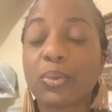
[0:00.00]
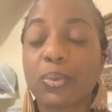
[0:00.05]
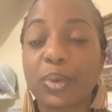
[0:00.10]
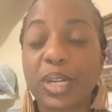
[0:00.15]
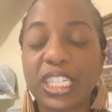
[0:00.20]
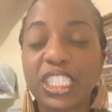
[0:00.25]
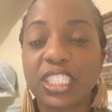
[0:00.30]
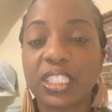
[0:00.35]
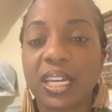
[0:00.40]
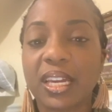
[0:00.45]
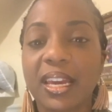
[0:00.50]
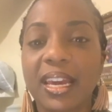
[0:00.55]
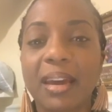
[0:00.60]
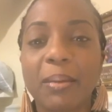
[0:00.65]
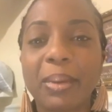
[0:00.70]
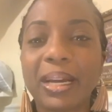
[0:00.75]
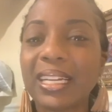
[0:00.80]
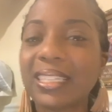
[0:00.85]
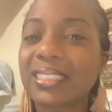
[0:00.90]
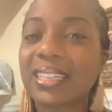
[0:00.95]
reached it yet
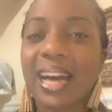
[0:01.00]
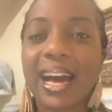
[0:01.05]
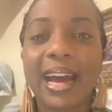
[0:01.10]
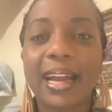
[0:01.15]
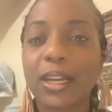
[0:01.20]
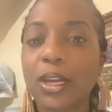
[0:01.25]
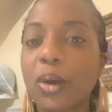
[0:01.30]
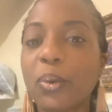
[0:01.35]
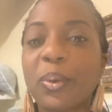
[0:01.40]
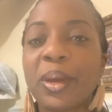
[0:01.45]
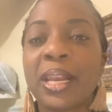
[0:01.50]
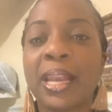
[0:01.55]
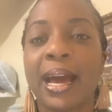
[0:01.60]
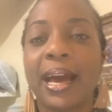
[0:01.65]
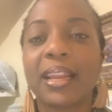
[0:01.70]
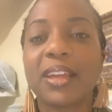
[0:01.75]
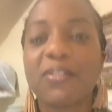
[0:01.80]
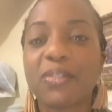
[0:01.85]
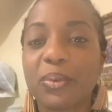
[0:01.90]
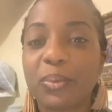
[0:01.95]
because God know we're
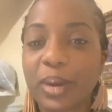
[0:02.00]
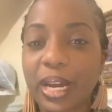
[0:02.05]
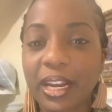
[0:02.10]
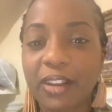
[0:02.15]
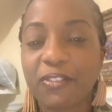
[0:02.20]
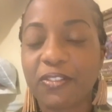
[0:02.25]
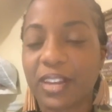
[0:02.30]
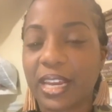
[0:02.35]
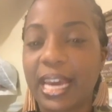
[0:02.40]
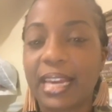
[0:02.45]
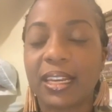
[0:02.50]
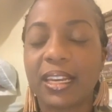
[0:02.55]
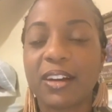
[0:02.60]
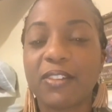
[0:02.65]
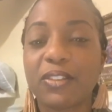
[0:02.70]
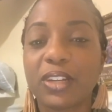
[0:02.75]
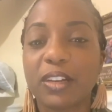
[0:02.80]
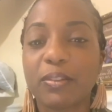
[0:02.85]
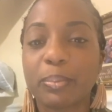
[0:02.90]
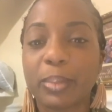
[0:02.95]
not even ready for that
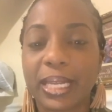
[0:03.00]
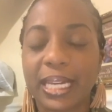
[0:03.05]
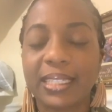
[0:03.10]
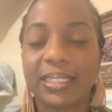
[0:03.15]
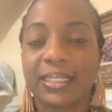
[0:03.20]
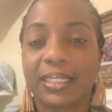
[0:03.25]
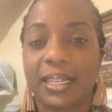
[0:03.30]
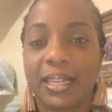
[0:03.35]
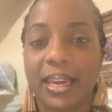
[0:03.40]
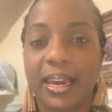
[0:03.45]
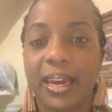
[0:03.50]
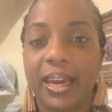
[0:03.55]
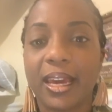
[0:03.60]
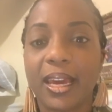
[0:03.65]
level of blessing yet.